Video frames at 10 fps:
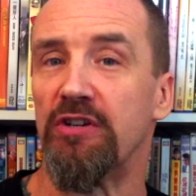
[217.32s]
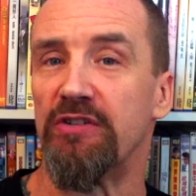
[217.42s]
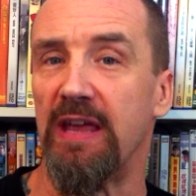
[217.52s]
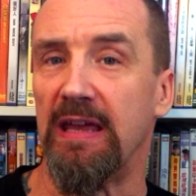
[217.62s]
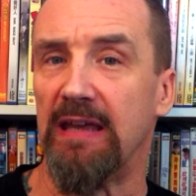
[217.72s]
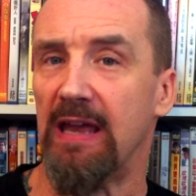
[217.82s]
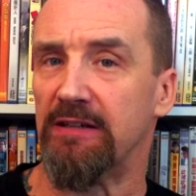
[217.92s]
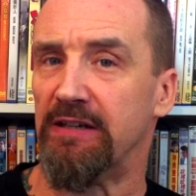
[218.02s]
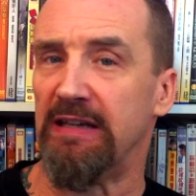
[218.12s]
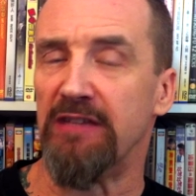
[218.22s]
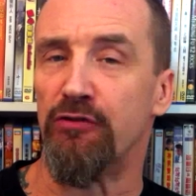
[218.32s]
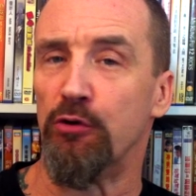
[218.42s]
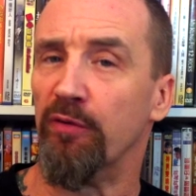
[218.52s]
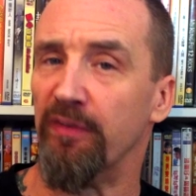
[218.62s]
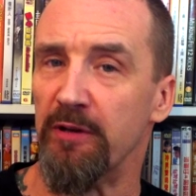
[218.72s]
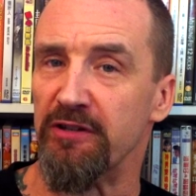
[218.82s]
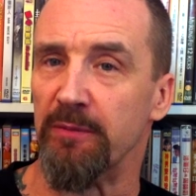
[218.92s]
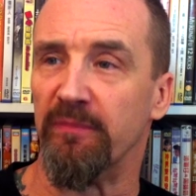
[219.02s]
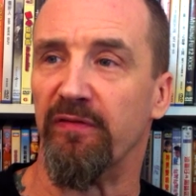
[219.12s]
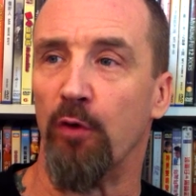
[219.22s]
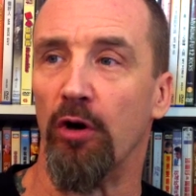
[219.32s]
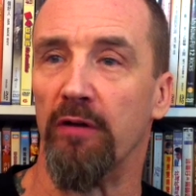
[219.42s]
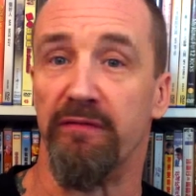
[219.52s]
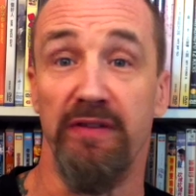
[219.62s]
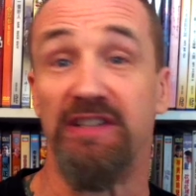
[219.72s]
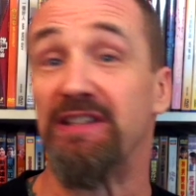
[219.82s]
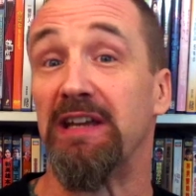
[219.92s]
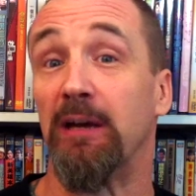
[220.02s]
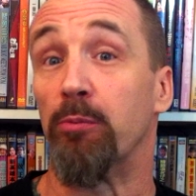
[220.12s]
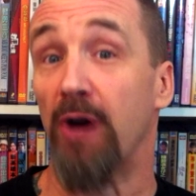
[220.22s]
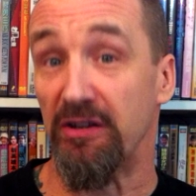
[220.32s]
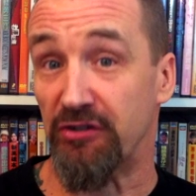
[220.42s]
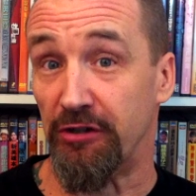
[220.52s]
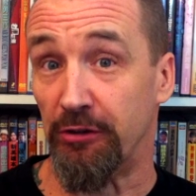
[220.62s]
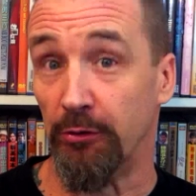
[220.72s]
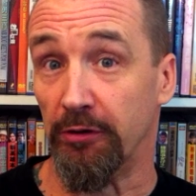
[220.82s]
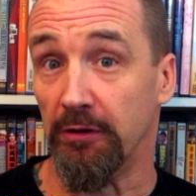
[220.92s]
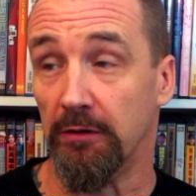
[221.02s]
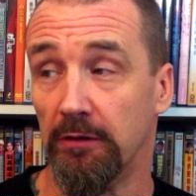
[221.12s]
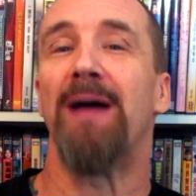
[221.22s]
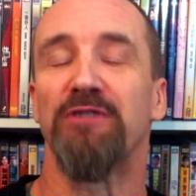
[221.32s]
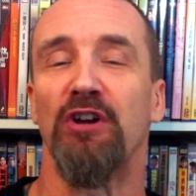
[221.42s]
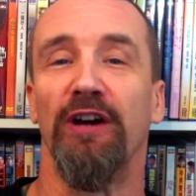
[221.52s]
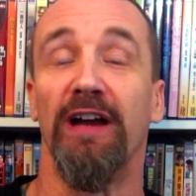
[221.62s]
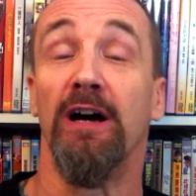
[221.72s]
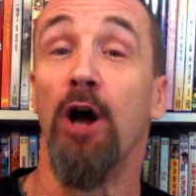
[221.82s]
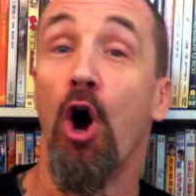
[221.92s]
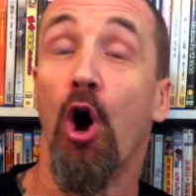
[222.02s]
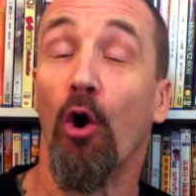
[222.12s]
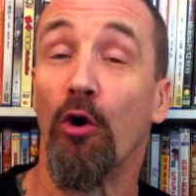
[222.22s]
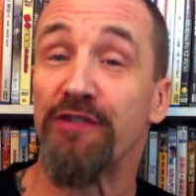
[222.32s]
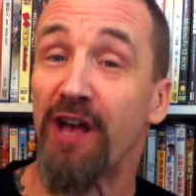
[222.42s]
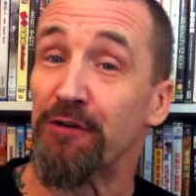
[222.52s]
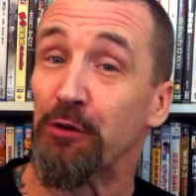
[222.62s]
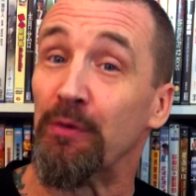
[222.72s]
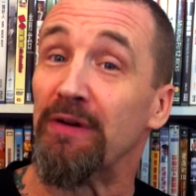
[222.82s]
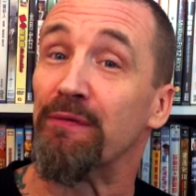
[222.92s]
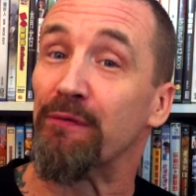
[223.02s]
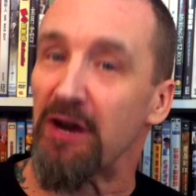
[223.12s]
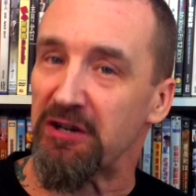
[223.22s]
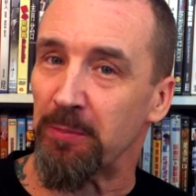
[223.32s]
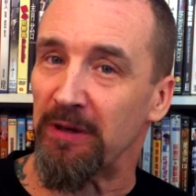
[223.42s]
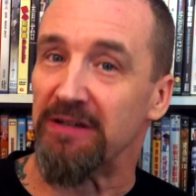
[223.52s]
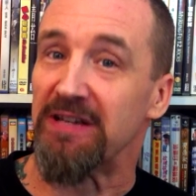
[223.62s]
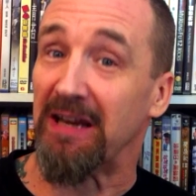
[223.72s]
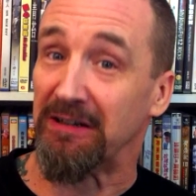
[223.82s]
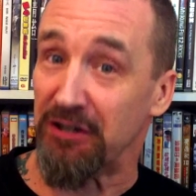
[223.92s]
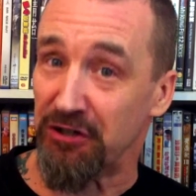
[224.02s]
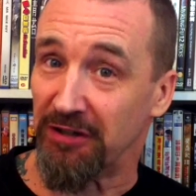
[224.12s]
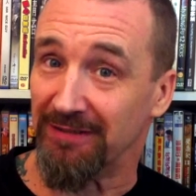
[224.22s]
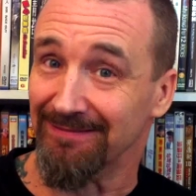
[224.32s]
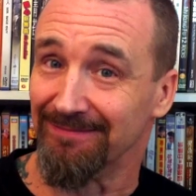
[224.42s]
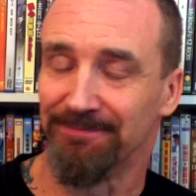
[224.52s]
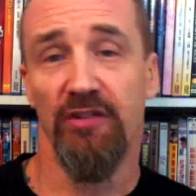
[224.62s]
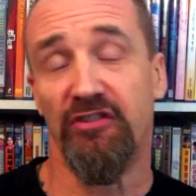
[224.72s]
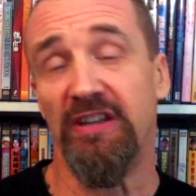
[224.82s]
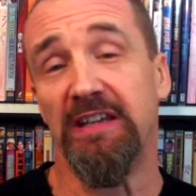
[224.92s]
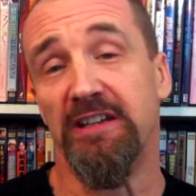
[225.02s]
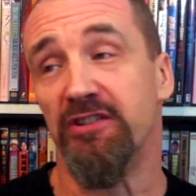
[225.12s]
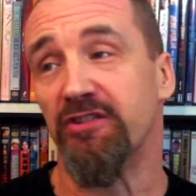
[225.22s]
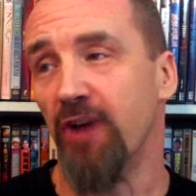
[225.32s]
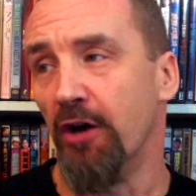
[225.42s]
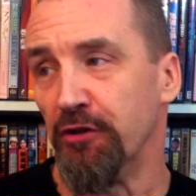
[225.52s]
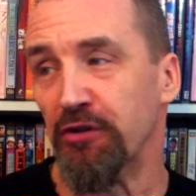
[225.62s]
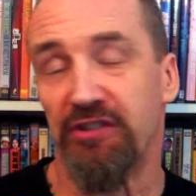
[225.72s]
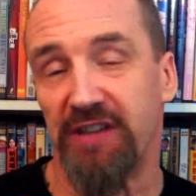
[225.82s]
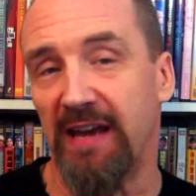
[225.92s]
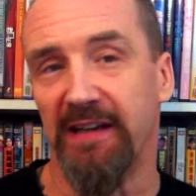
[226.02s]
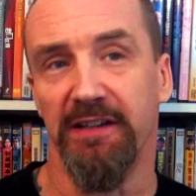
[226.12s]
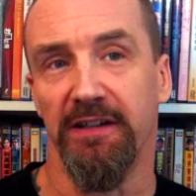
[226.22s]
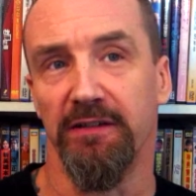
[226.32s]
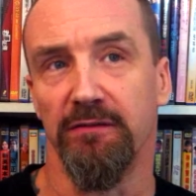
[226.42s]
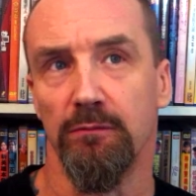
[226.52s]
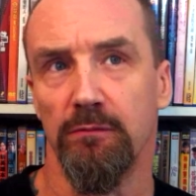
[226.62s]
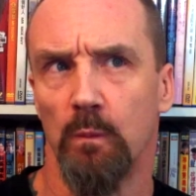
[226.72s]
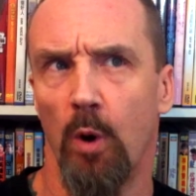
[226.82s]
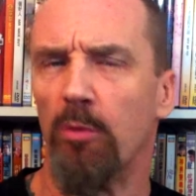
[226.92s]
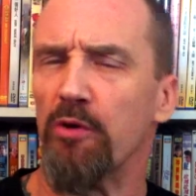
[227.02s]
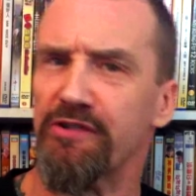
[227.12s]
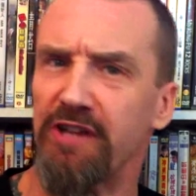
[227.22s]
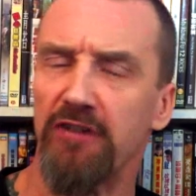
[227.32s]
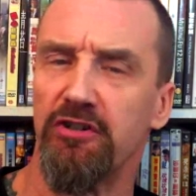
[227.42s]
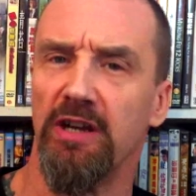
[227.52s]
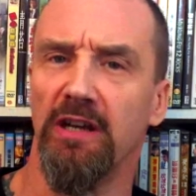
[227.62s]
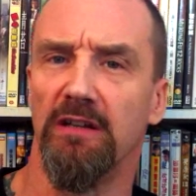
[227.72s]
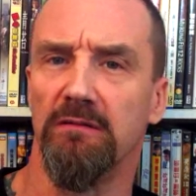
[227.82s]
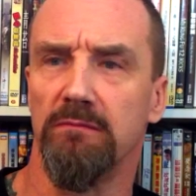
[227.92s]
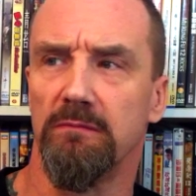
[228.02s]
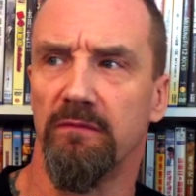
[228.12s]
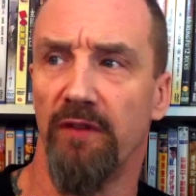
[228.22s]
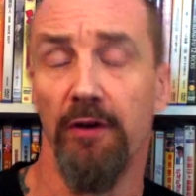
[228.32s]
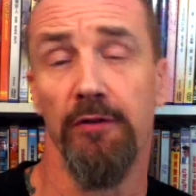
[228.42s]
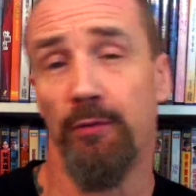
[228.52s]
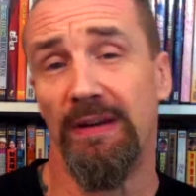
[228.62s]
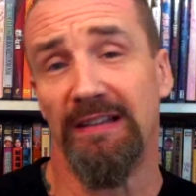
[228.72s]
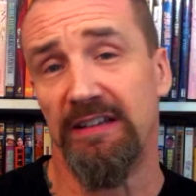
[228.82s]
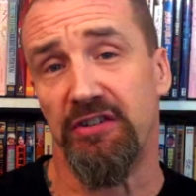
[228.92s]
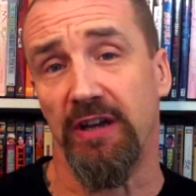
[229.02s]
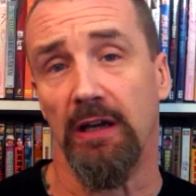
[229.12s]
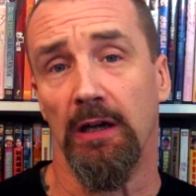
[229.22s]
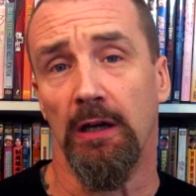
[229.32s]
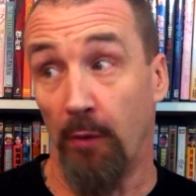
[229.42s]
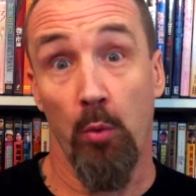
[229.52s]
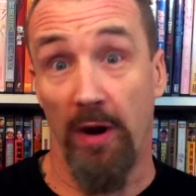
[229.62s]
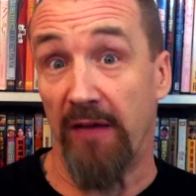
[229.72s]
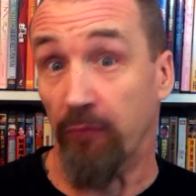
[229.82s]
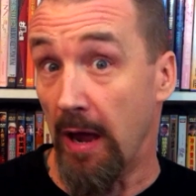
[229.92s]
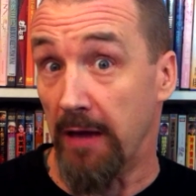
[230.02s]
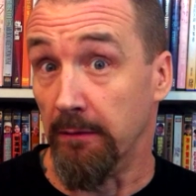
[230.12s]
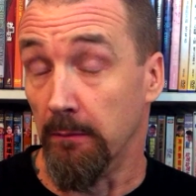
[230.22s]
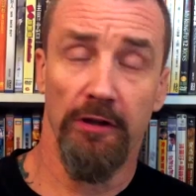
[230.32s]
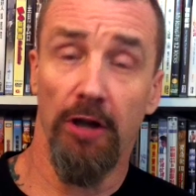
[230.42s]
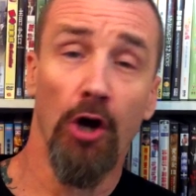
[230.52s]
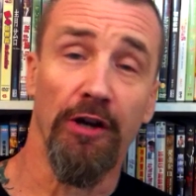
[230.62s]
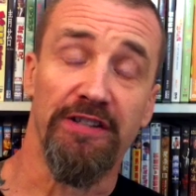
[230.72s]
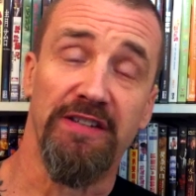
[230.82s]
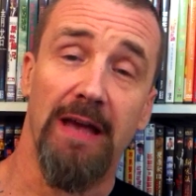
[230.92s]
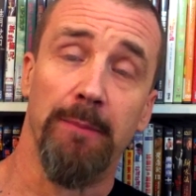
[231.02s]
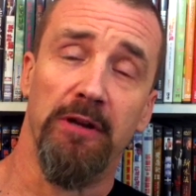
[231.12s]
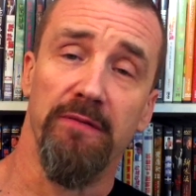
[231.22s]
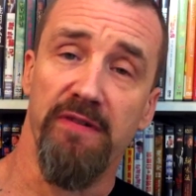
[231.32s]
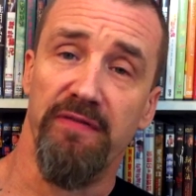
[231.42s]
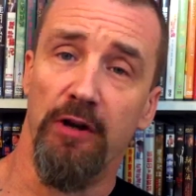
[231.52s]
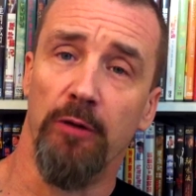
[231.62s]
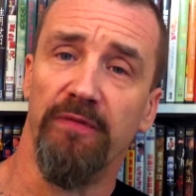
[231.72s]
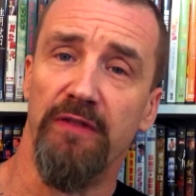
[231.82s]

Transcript: is a Cantonese euphemism for visiting a prostitute. I'm sorry, a horizontal refreshment technician. The scene is understated and almost touching and very realistic, from what I've read. The longest segment of the film